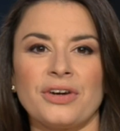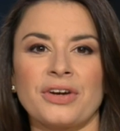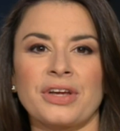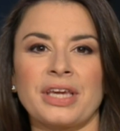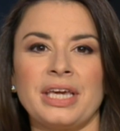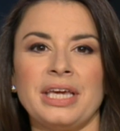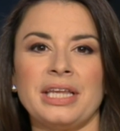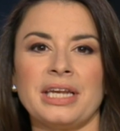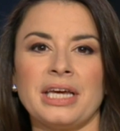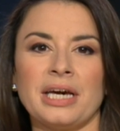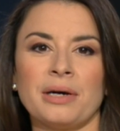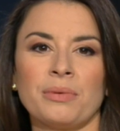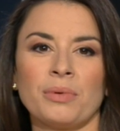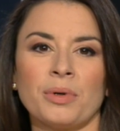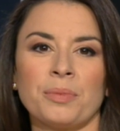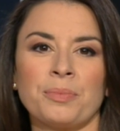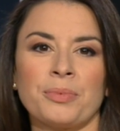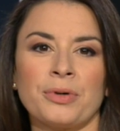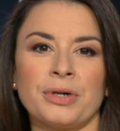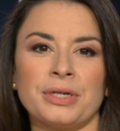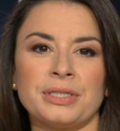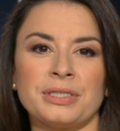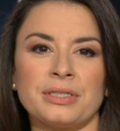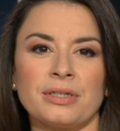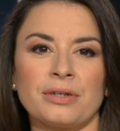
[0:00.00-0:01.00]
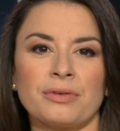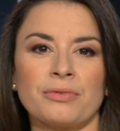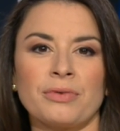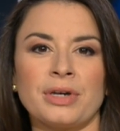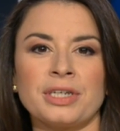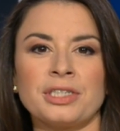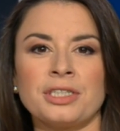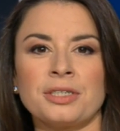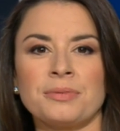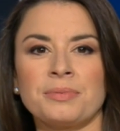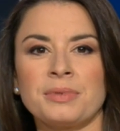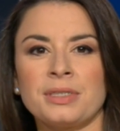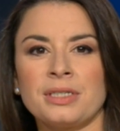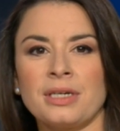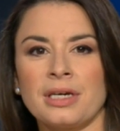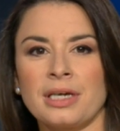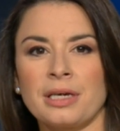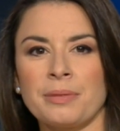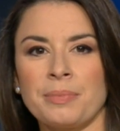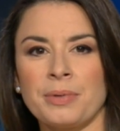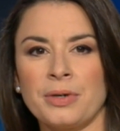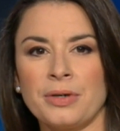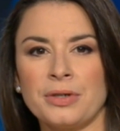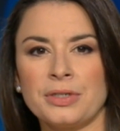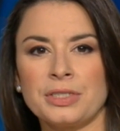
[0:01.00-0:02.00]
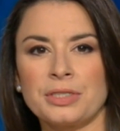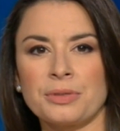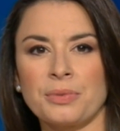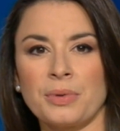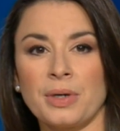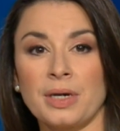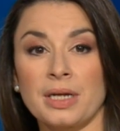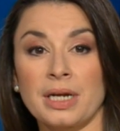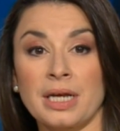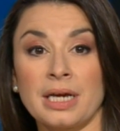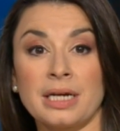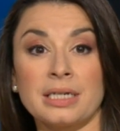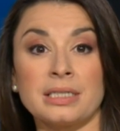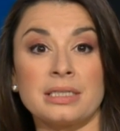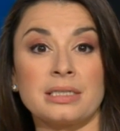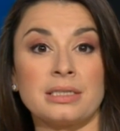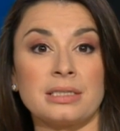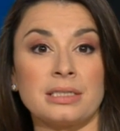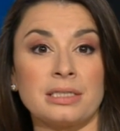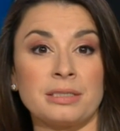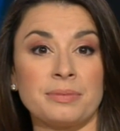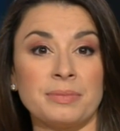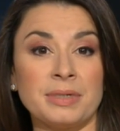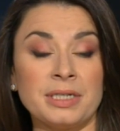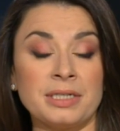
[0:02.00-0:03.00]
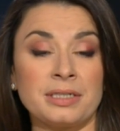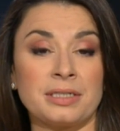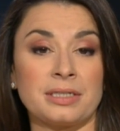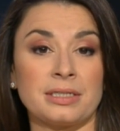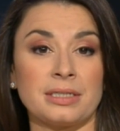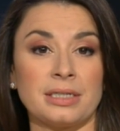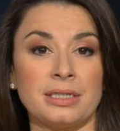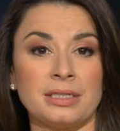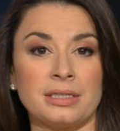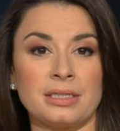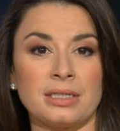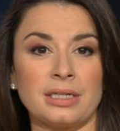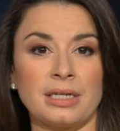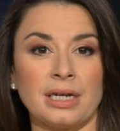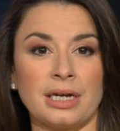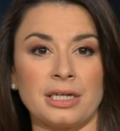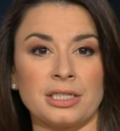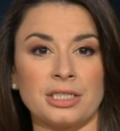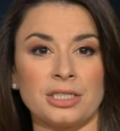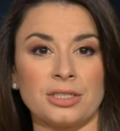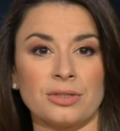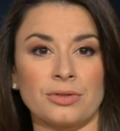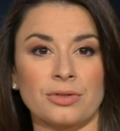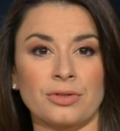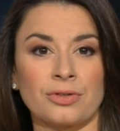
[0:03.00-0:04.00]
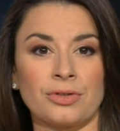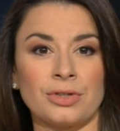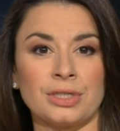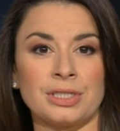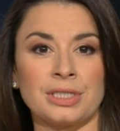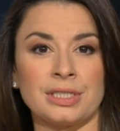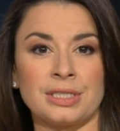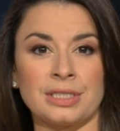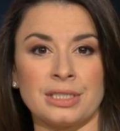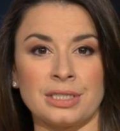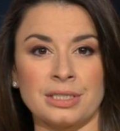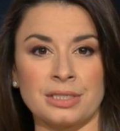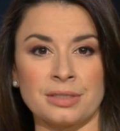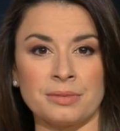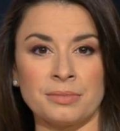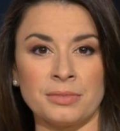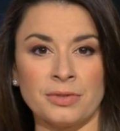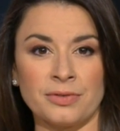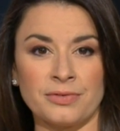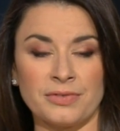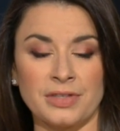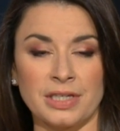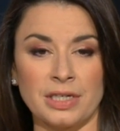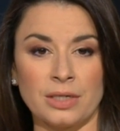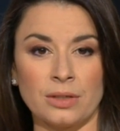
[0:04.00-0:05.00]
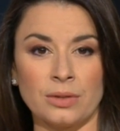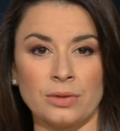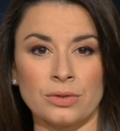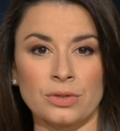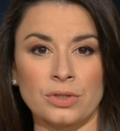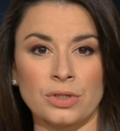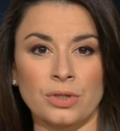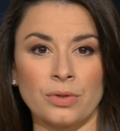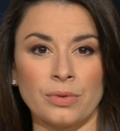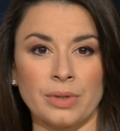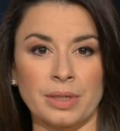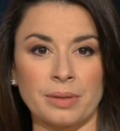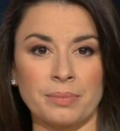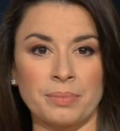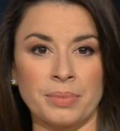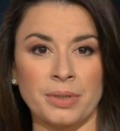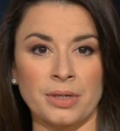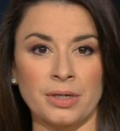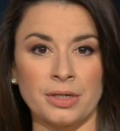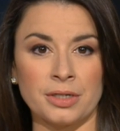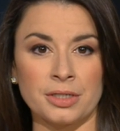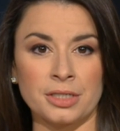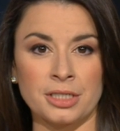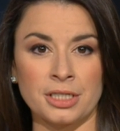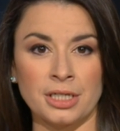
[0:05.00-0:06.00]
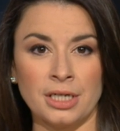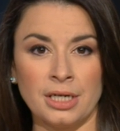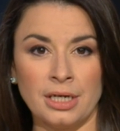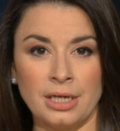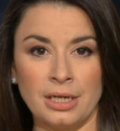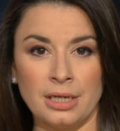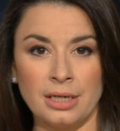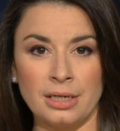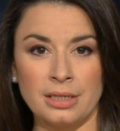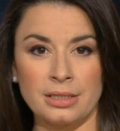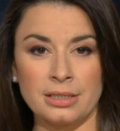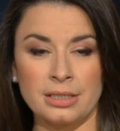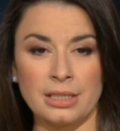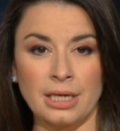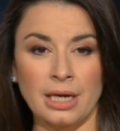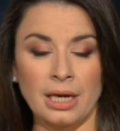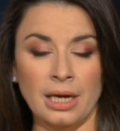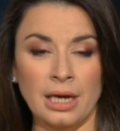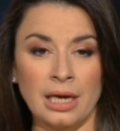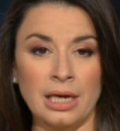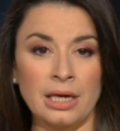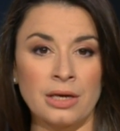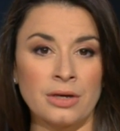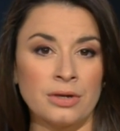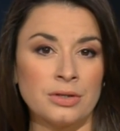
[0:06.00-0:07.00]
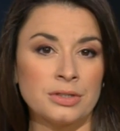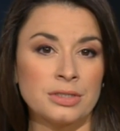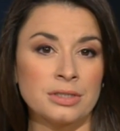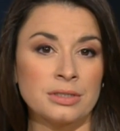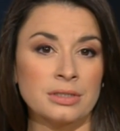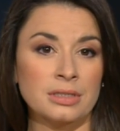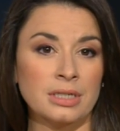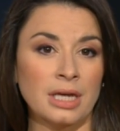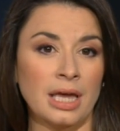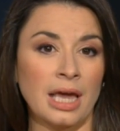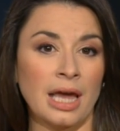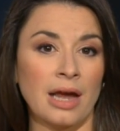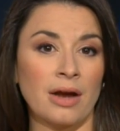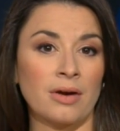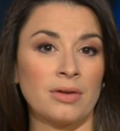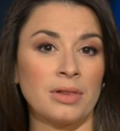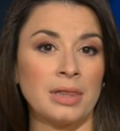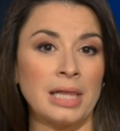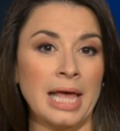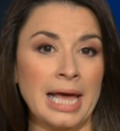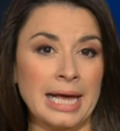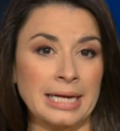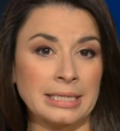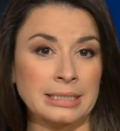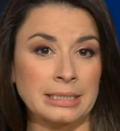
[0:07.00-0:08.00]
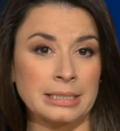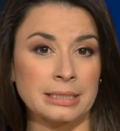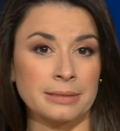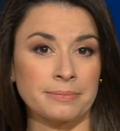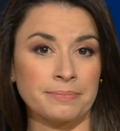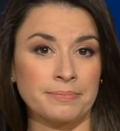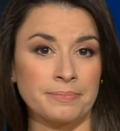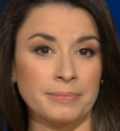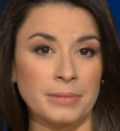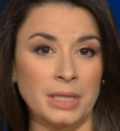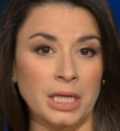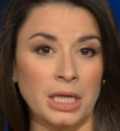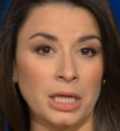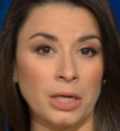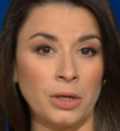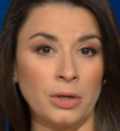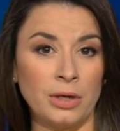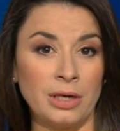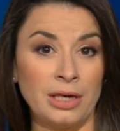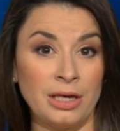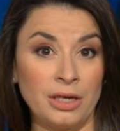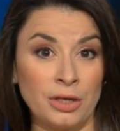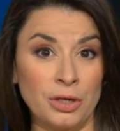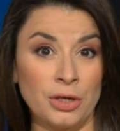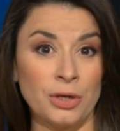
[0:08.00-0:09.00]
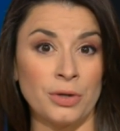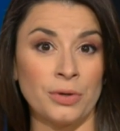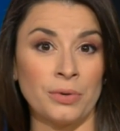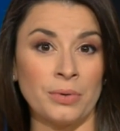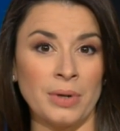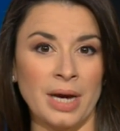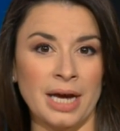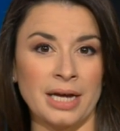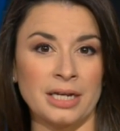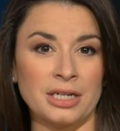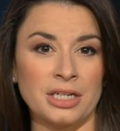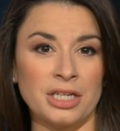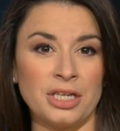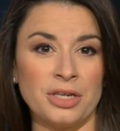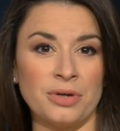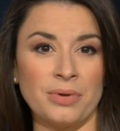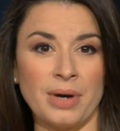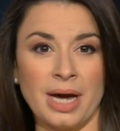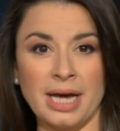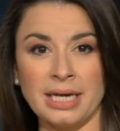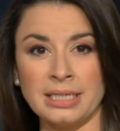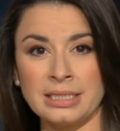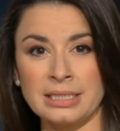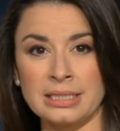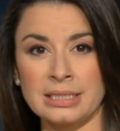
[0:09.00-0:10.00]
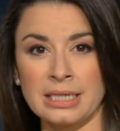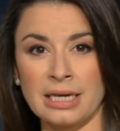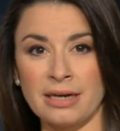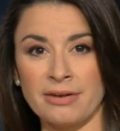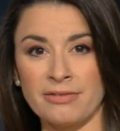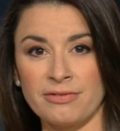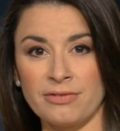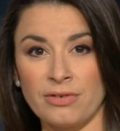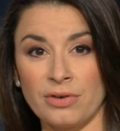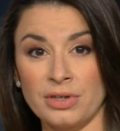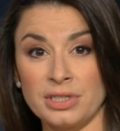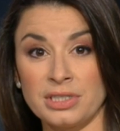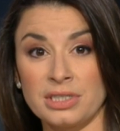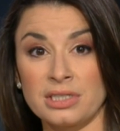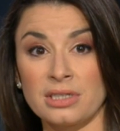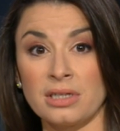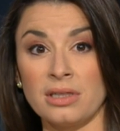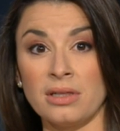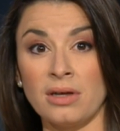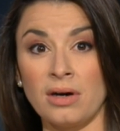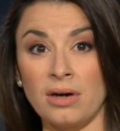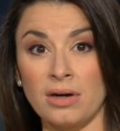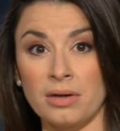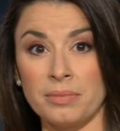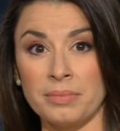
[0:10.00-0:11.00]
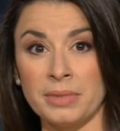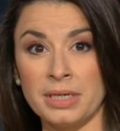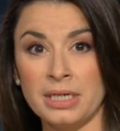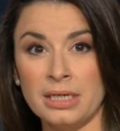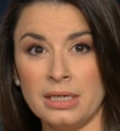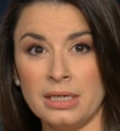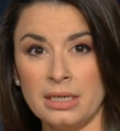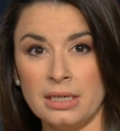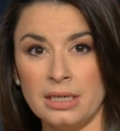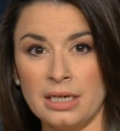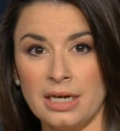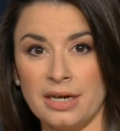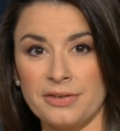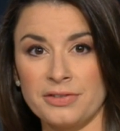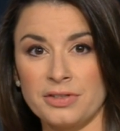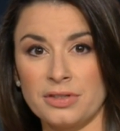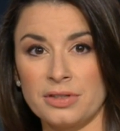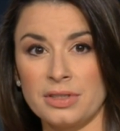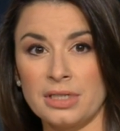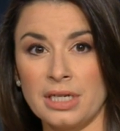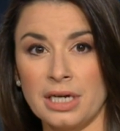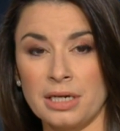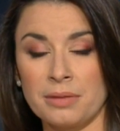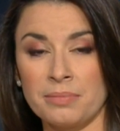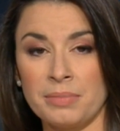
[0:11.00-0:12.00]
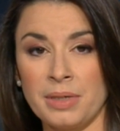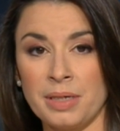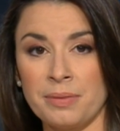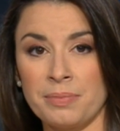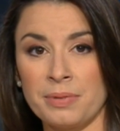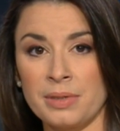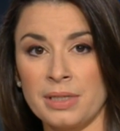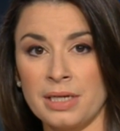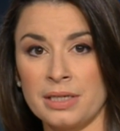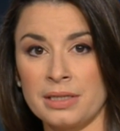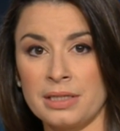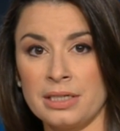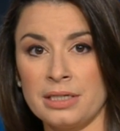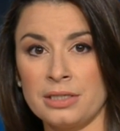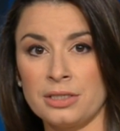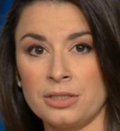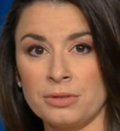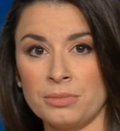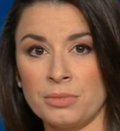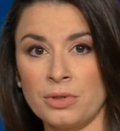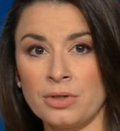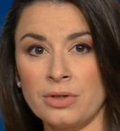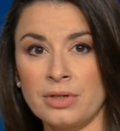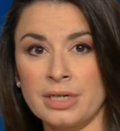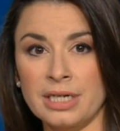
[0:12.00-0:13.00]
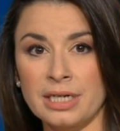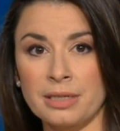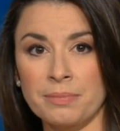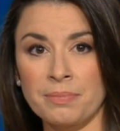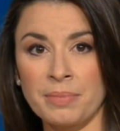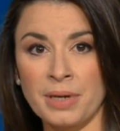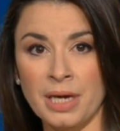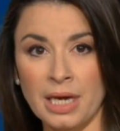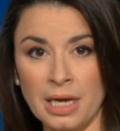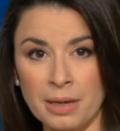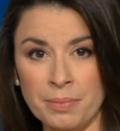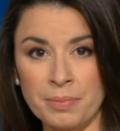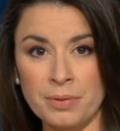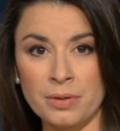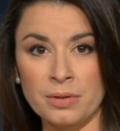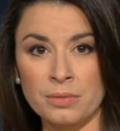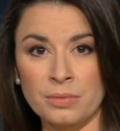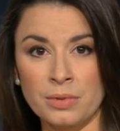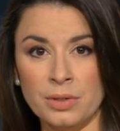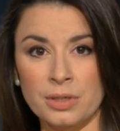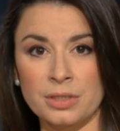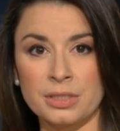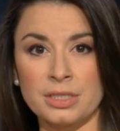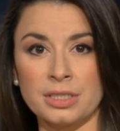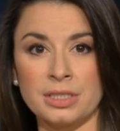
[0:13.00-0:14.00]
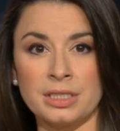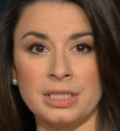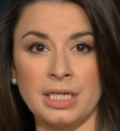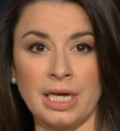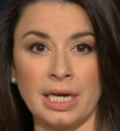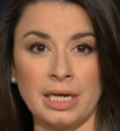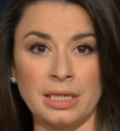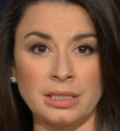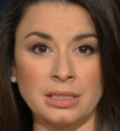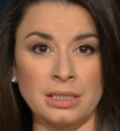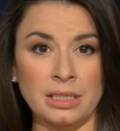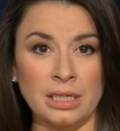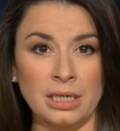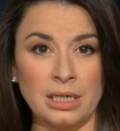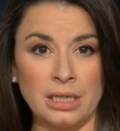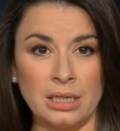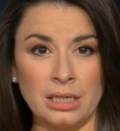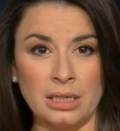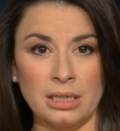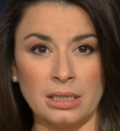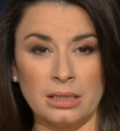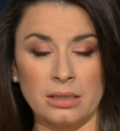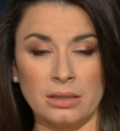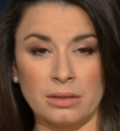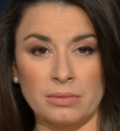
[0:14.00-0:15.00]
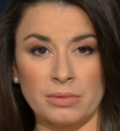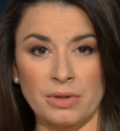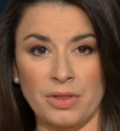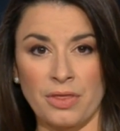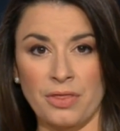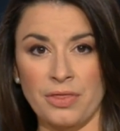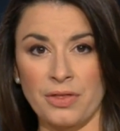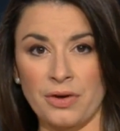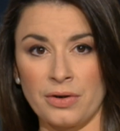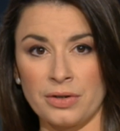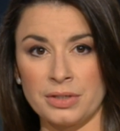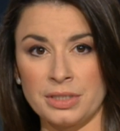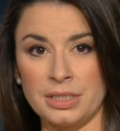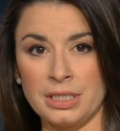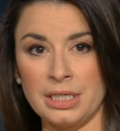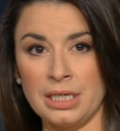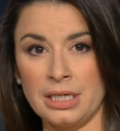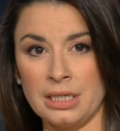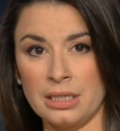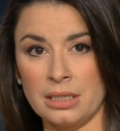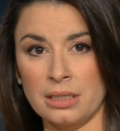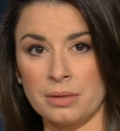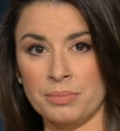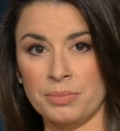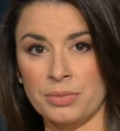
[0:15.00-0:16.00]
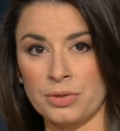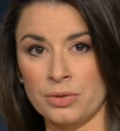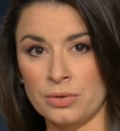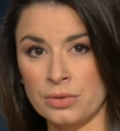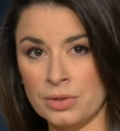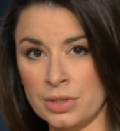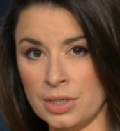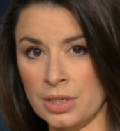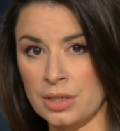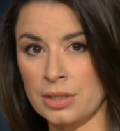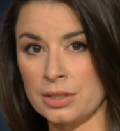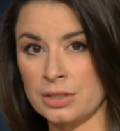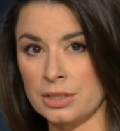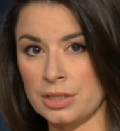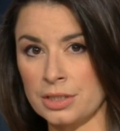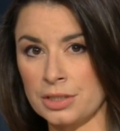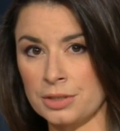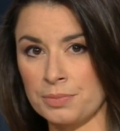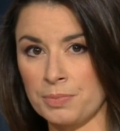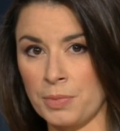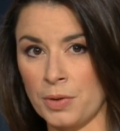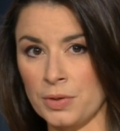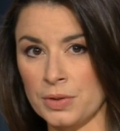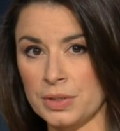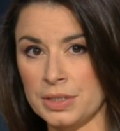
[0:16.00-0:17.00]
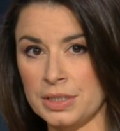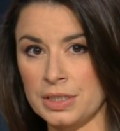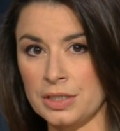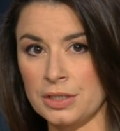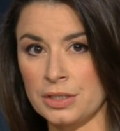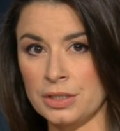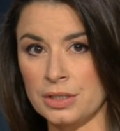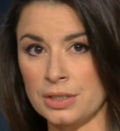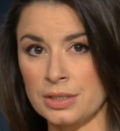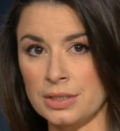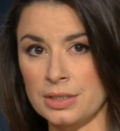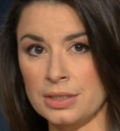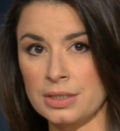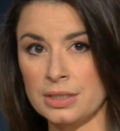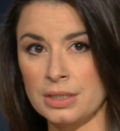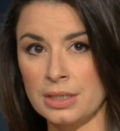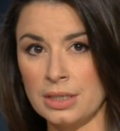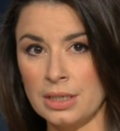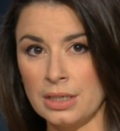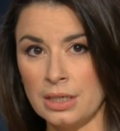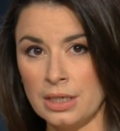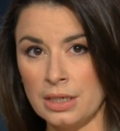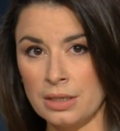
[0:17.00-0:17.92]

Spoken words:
Turkey now, where President Recep Tayyip Erdogan has dismissed international criticism of the ongoing purge, saying he couldn't care less. The EU and US have voiced alarm after 9 people at the Cumhuriyet paper were detained, along with 13 pro-Kurdish politicians.